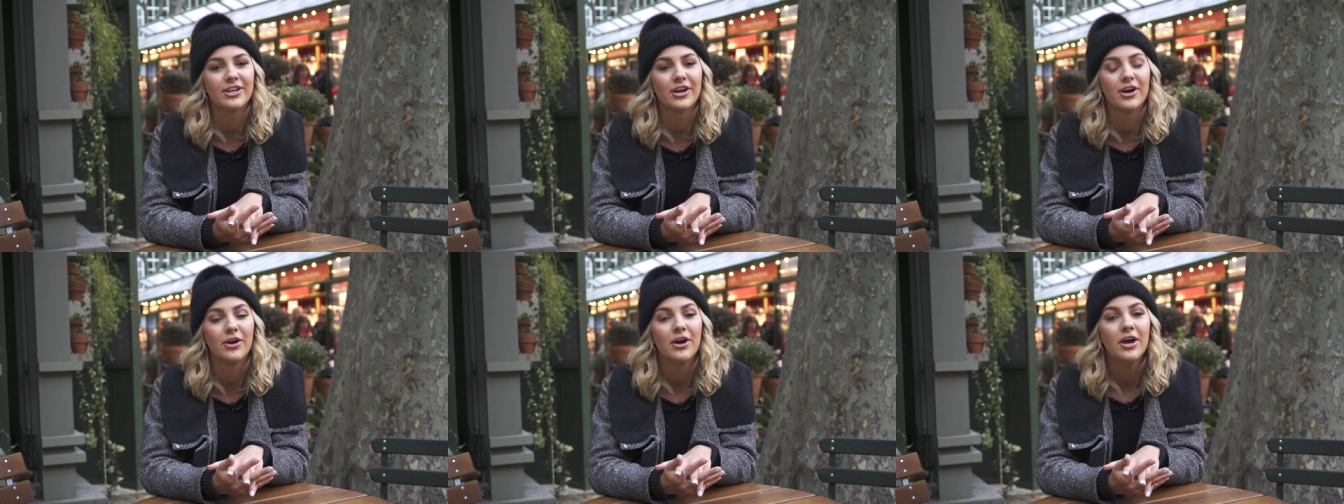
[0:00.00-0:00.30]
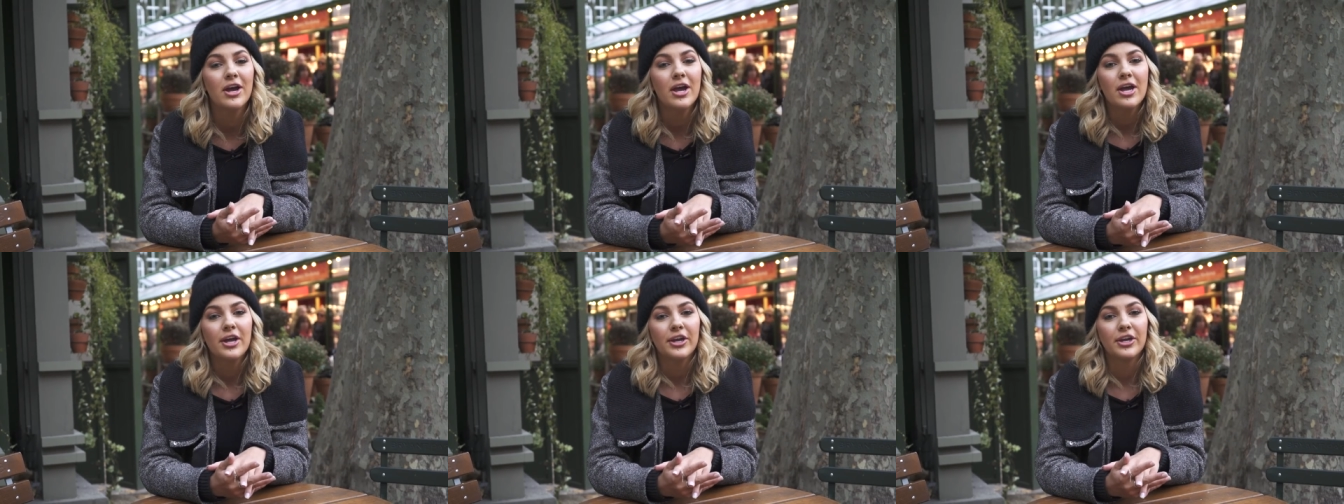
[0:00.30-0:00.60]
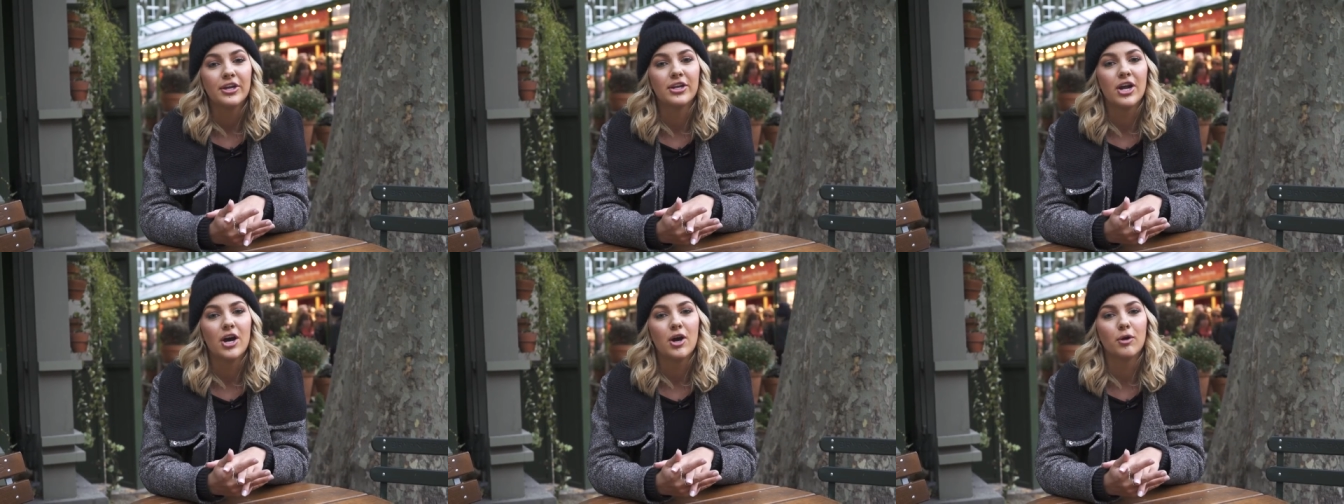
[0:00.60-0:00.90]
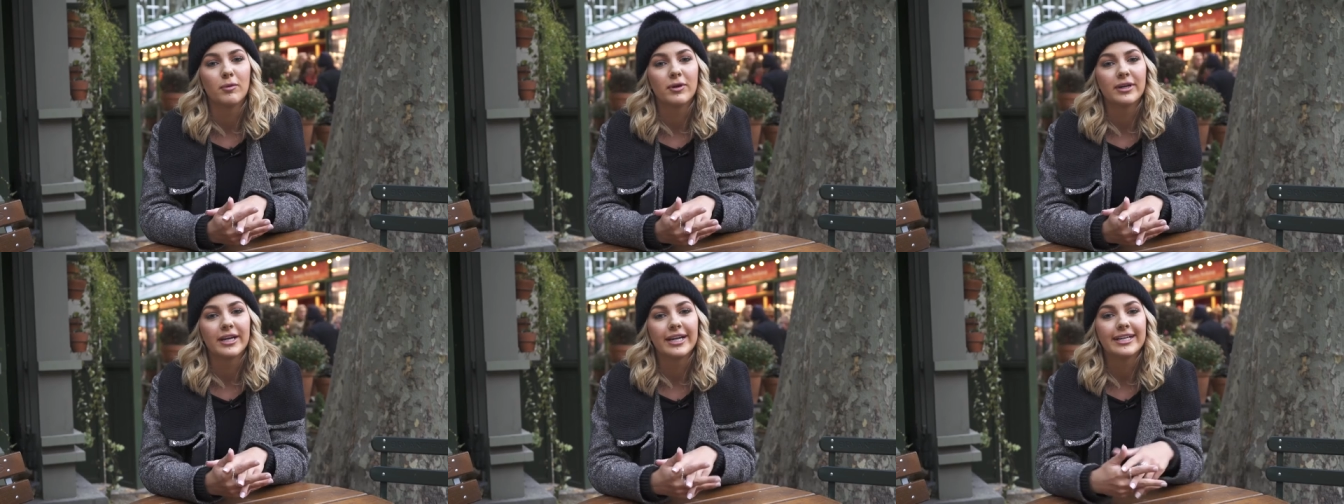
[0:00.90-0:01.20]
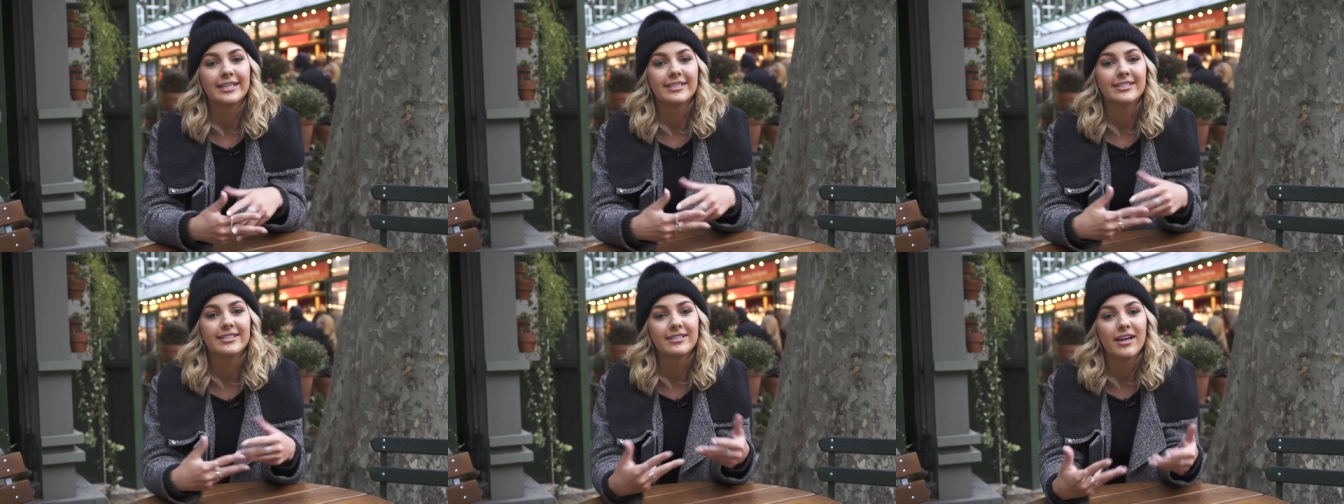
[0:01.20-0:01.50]
So, you know, we're
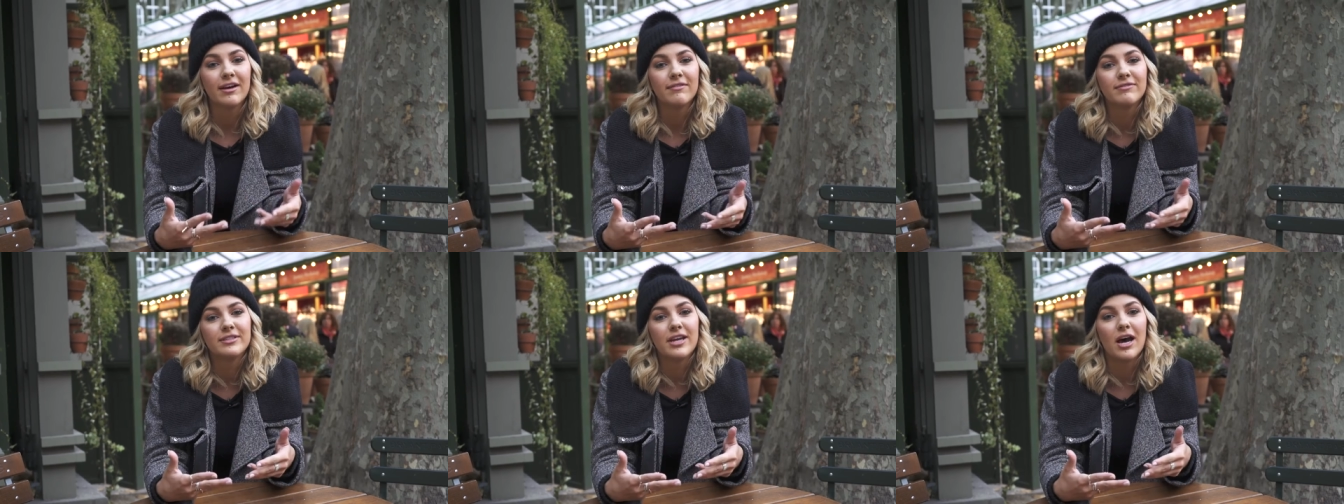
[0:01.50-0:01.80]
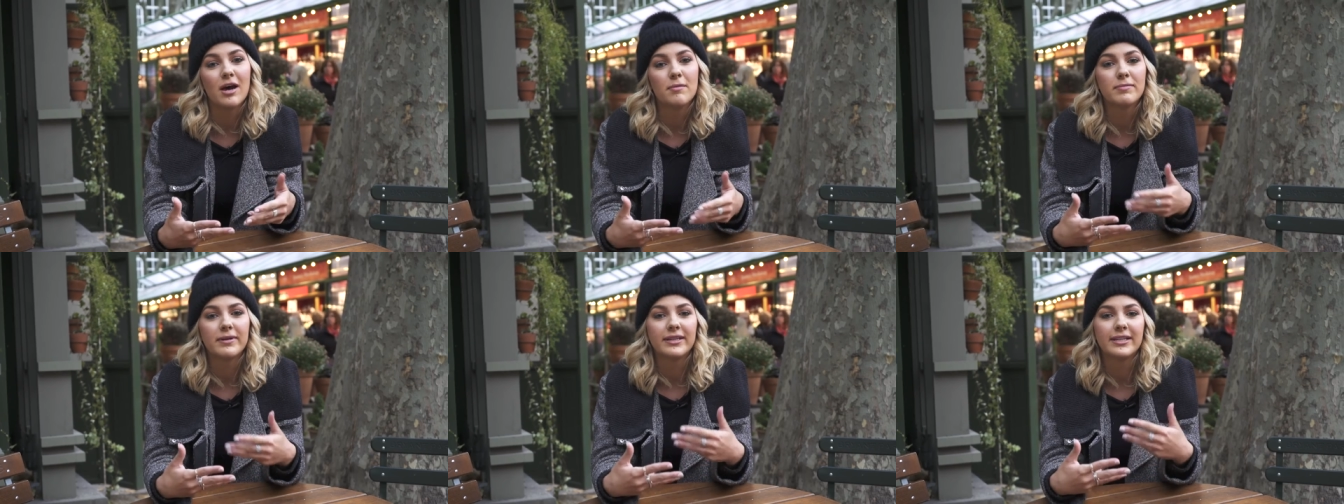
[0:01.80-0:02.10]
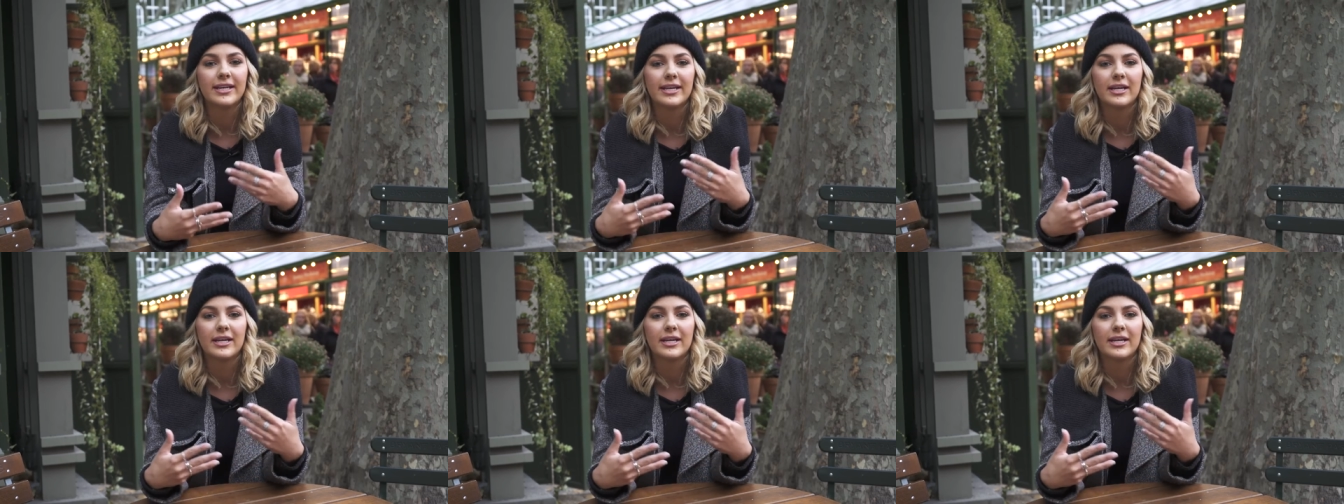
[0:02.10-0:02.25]
getting stuffed up and